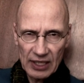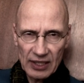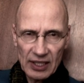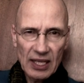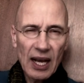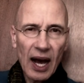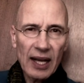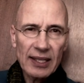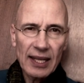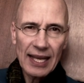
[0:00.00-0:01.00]
the
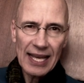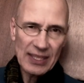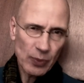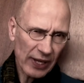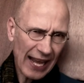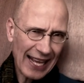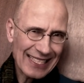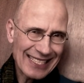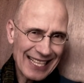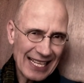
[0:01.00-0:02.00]
God is what
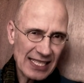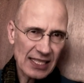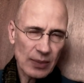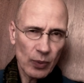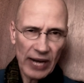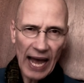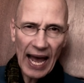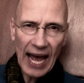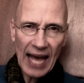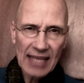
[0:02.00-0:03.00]
exists, what
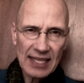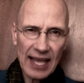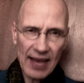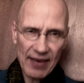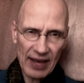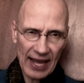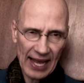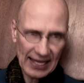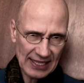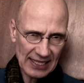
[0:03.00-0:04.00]
has ever
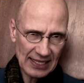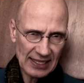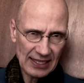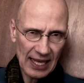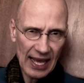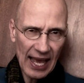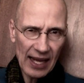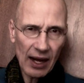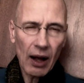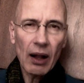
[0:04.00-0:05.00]
existed,
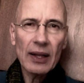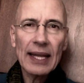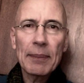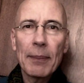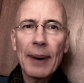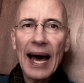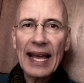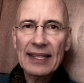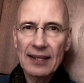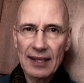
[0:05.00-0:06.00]
and all that
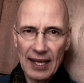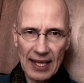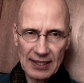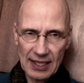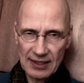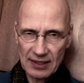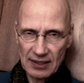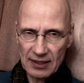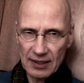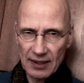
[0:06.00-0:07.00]
might
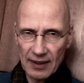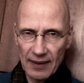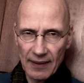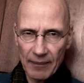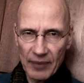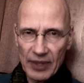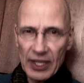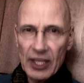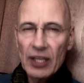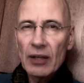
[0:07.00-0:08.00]
exist. The
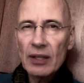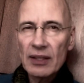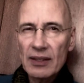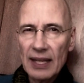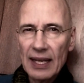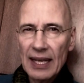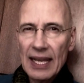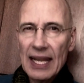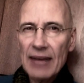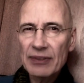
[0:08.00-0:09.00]
unity
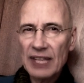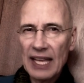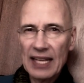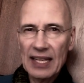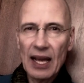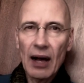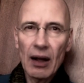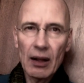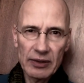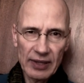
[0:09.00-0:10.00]
lives in the
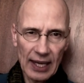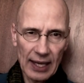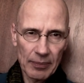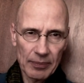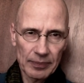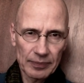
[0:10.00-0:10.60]
all-time.